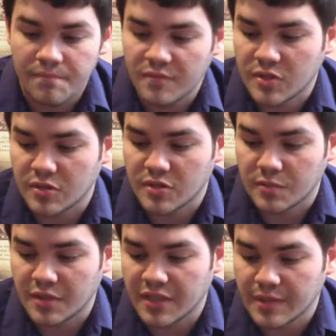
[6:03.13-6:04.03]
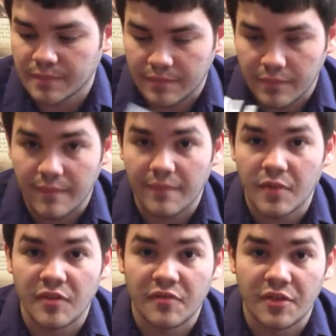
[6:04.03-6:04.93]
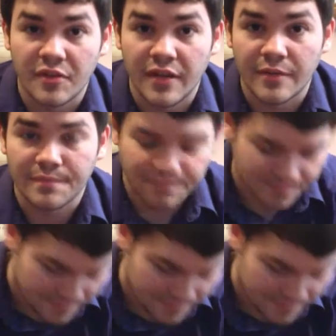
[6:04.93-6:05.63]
Starts to rain, you can figure it out.